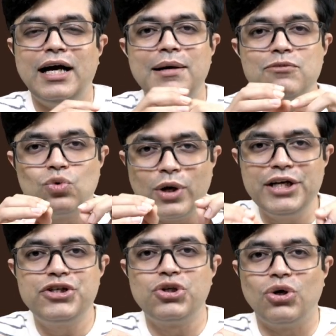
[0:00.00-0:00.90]
I'm
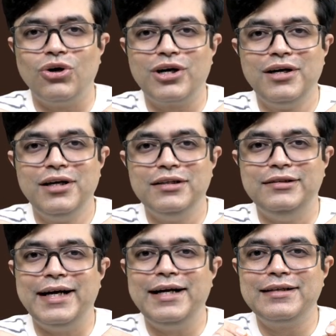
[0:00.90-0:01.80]
quite sure
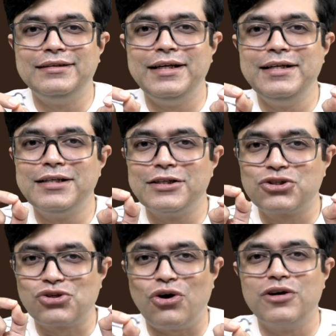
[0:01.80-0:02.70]
that there is a
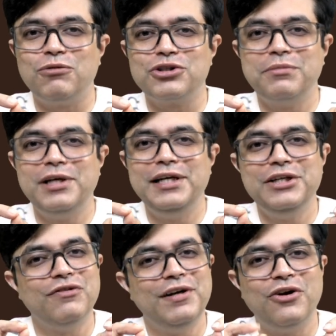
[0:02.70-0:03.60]
strong possibility
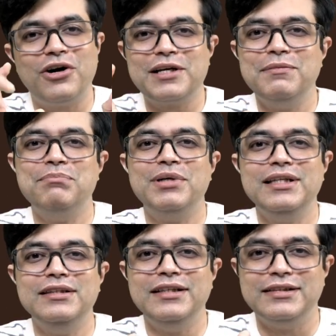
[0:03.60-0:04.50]
you will not remember
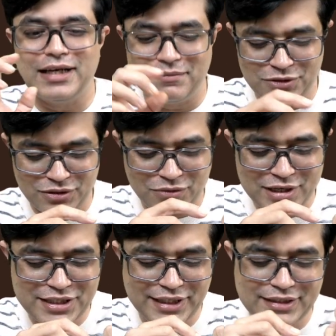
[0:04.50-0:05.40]
in the exam. So the
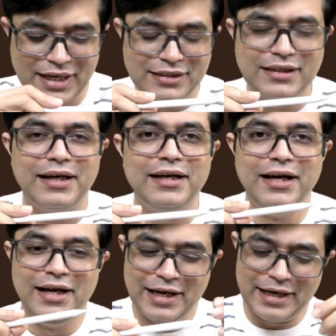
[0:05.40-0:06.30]
question is asking,
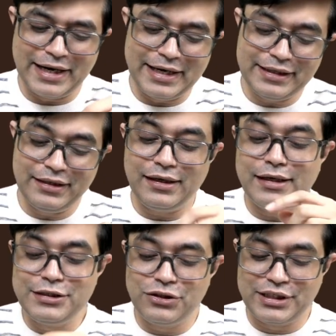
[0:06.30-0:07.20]
retinal
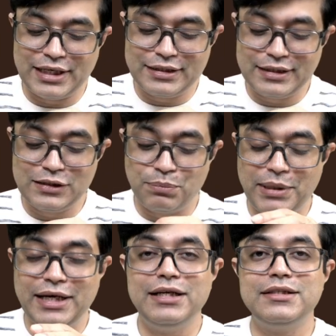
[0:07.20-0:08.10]
angiogenesis
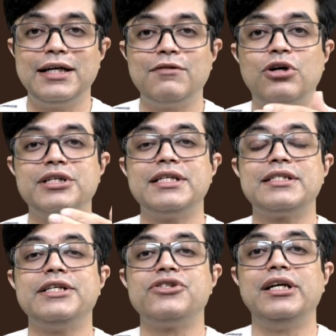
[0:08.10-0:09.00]
begins at what
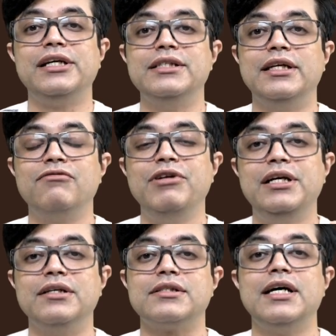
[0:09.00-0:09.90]
gestational age in a
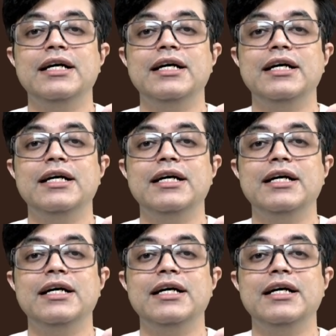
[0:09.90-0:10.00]
fetus?